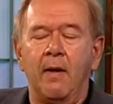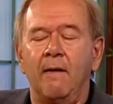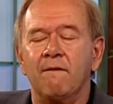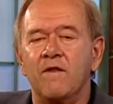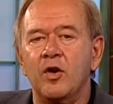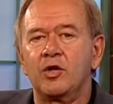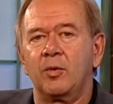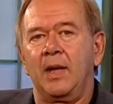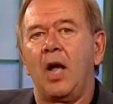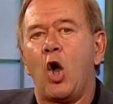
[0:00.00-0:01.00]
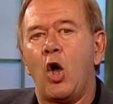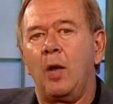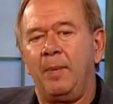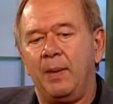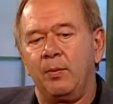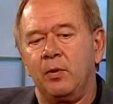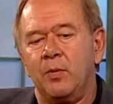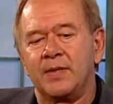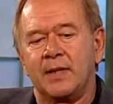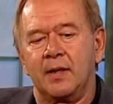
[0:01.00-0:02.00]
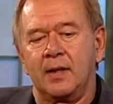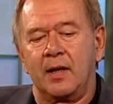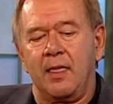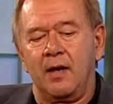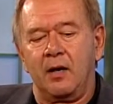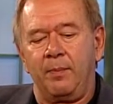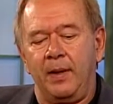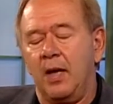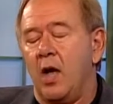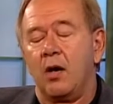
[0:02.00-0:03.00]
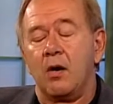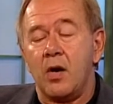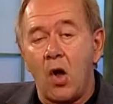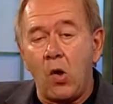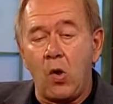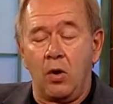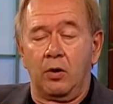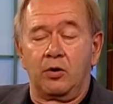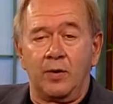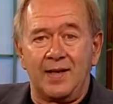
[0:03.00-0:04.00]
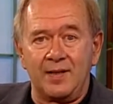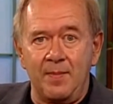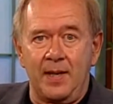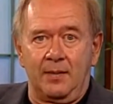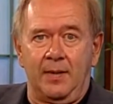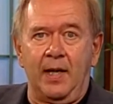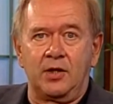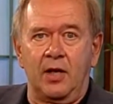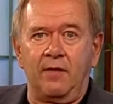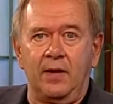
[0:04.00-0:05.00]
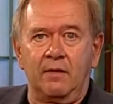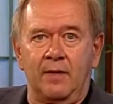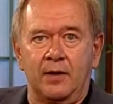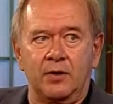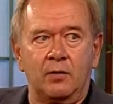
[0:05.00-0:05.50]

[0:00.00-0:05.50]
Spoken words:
Virtually all people who were started on therapy no longer transmit HIV infection,